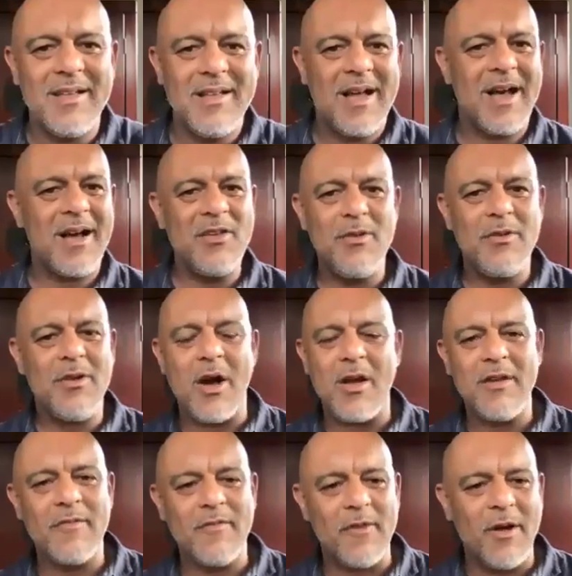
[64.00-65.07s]
how you got
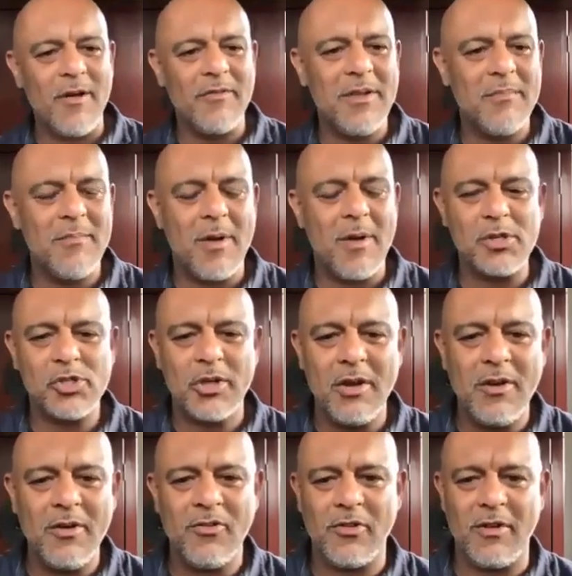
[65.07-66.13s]
involved in martial
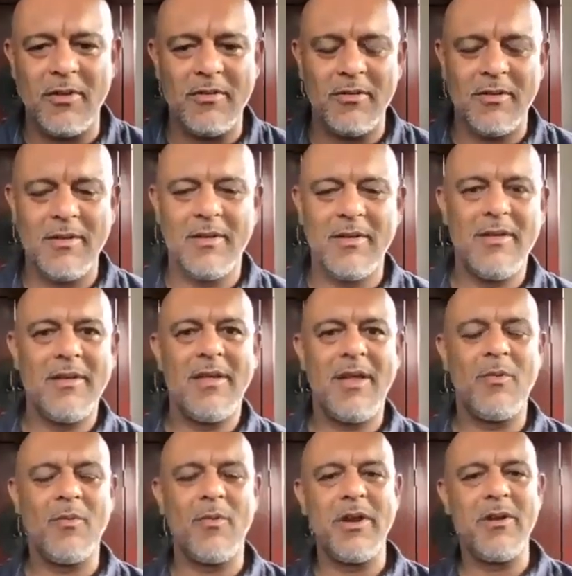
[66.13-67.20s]
arts and
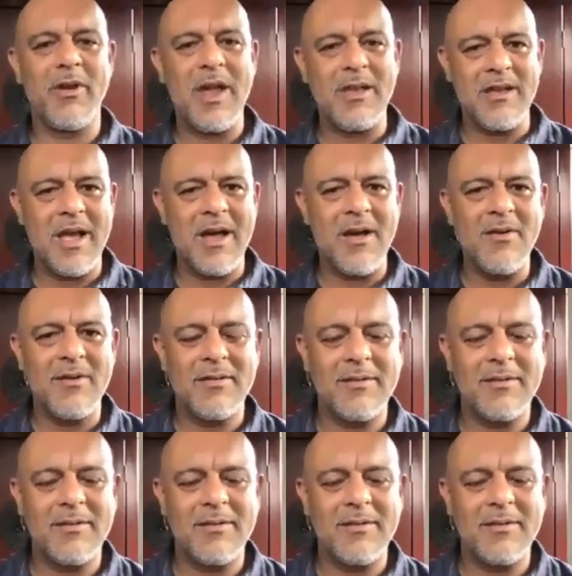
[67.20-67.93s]
where you're at now?